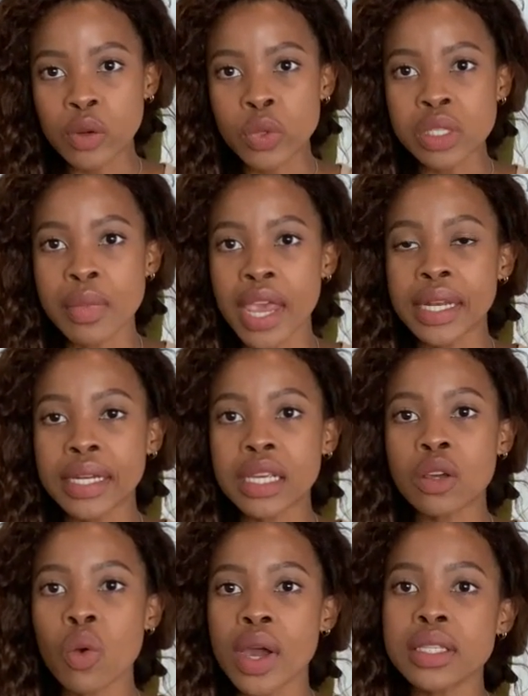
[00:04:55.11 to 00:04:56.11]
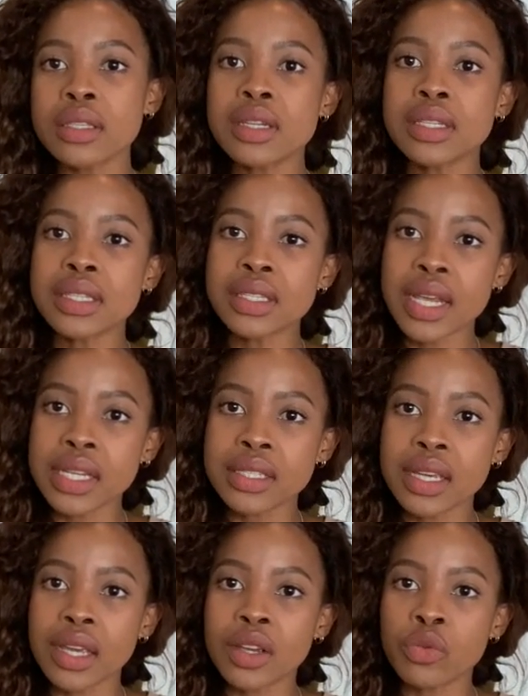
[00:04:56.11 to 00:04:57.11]
It was mainly quite an
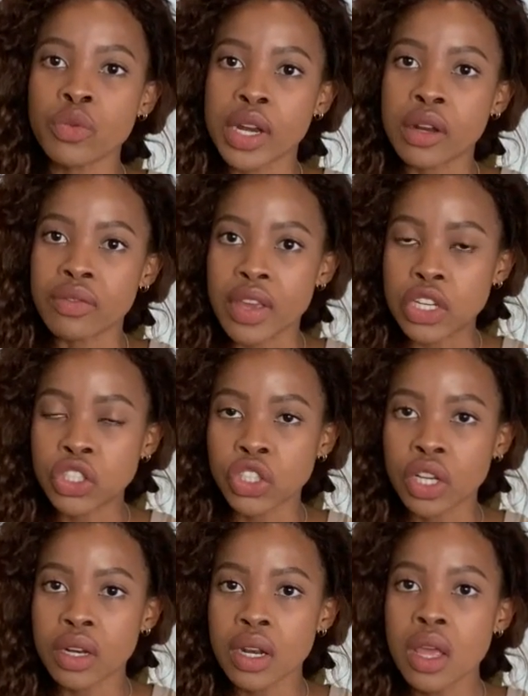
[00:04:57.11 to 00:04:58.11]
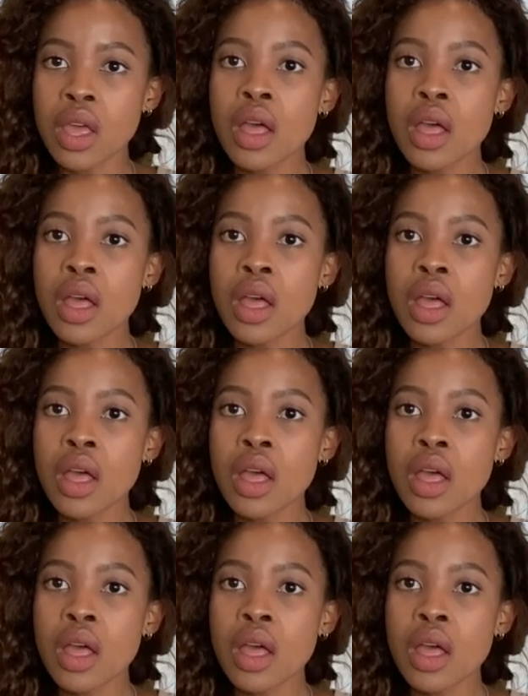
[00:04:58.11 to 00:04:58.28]
aesthetic renovation.